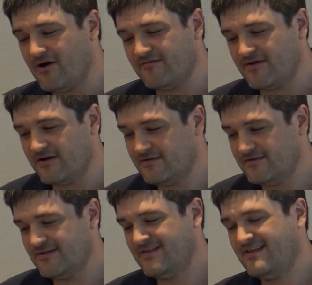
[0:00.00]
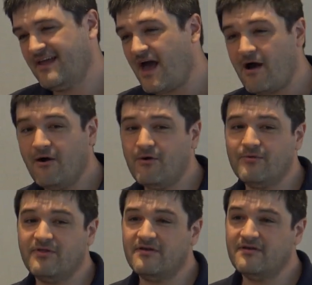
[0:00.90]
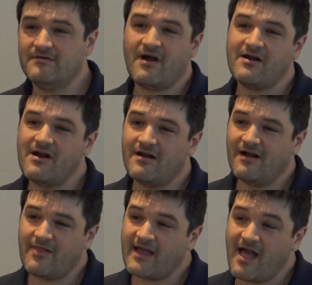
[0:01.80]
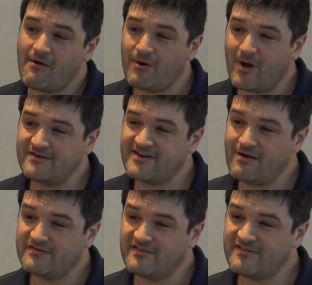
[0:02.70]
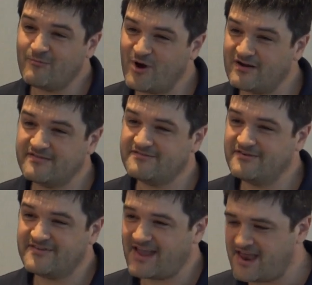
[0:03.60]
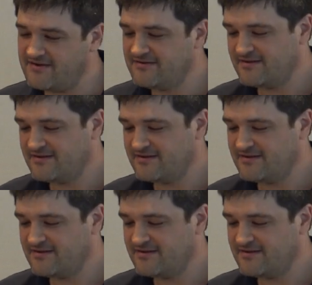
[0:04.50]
over how our watchtower system works, just again,